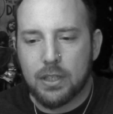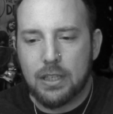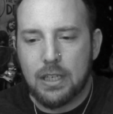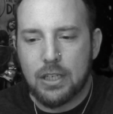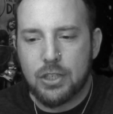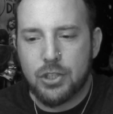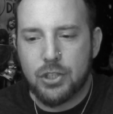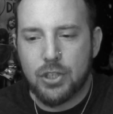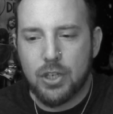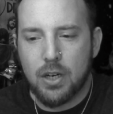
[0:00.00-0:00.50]

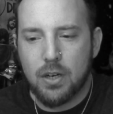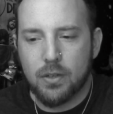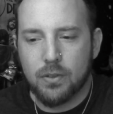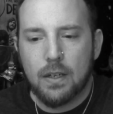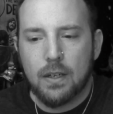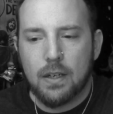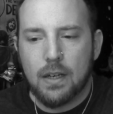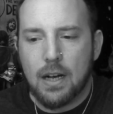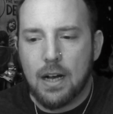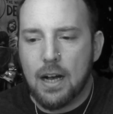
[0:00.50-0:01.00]
Dead show.
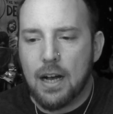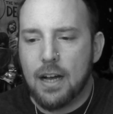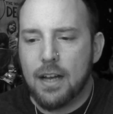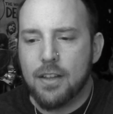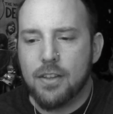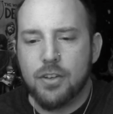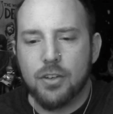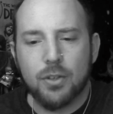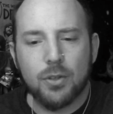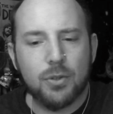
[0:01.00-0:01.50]

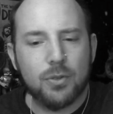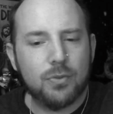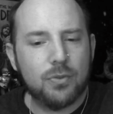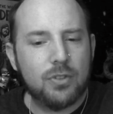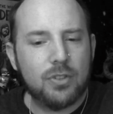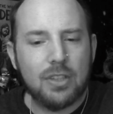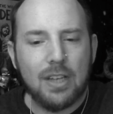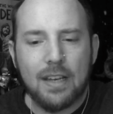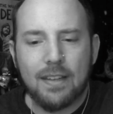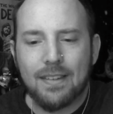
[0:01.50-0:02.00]
You're
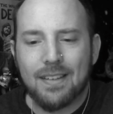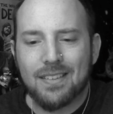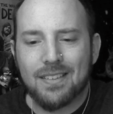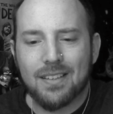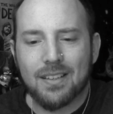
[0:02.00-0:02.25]
saying that